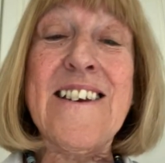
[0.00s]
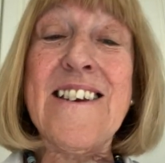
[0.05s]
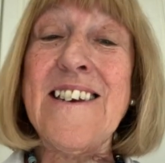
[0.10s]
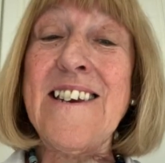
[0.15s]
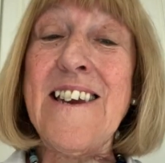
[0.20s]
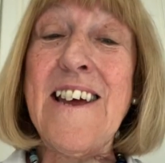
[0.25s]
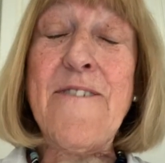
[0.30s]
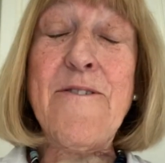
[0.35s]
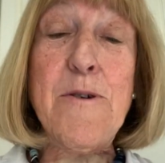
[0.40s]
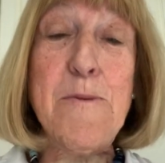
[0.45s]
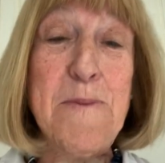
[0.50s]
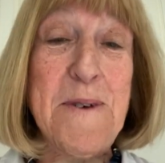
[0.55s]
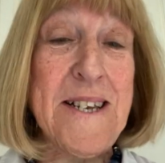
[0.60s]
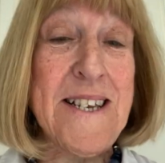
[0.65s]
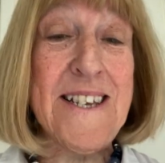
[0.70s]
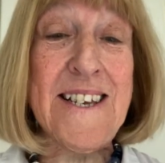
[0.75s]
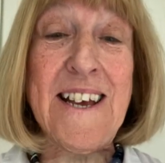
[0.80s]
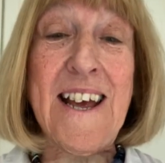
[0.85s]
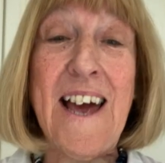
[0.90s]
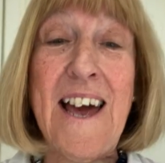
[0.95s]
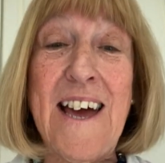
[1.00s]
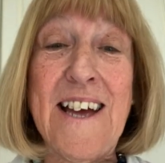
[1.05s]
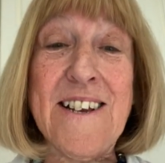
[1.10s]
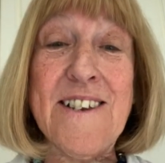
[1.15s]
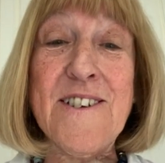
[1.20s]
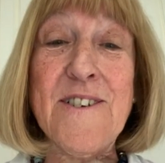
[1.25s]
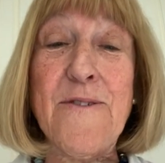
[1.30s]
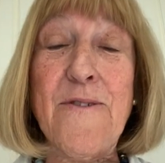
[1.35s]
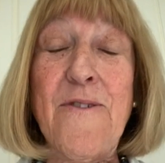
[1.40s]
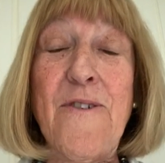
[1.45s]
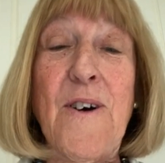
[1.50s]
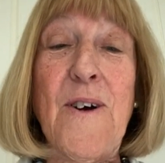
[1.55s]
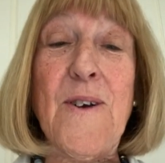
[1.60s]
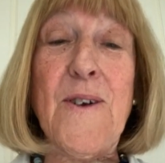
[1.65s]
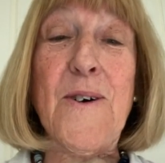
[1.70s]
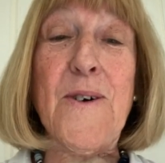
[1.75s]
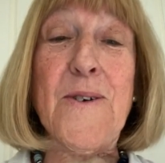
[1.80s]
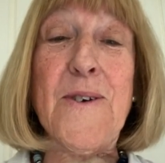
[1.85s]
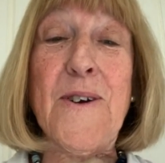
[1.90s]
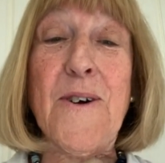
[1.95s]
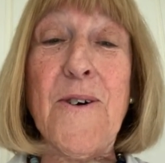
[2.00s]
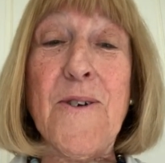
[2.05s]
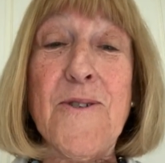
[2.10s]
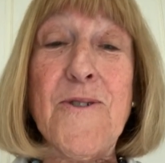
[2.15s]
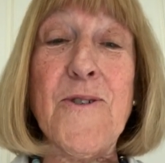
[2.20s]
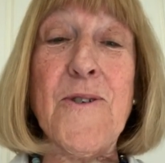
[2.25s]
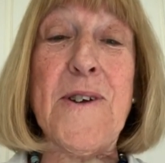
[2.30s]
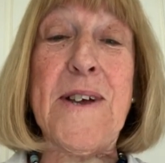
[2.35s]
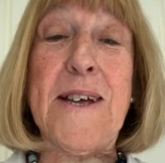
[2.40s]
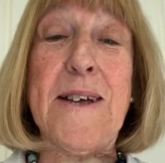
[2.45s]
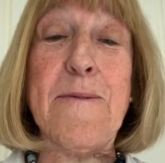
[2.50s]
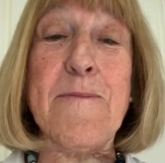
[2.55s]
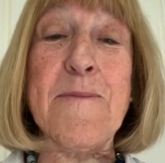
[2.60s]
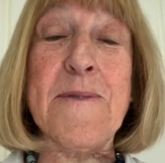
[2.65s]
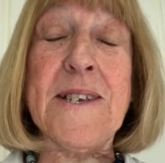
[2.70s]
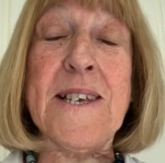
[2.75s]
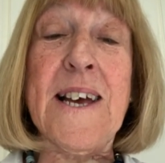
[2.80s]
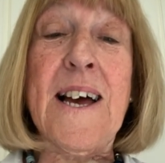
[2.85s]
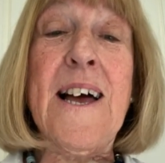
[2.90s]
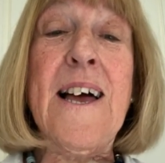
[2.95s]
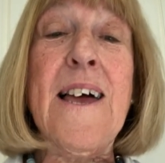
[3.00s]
Never be scared to follow your dreams.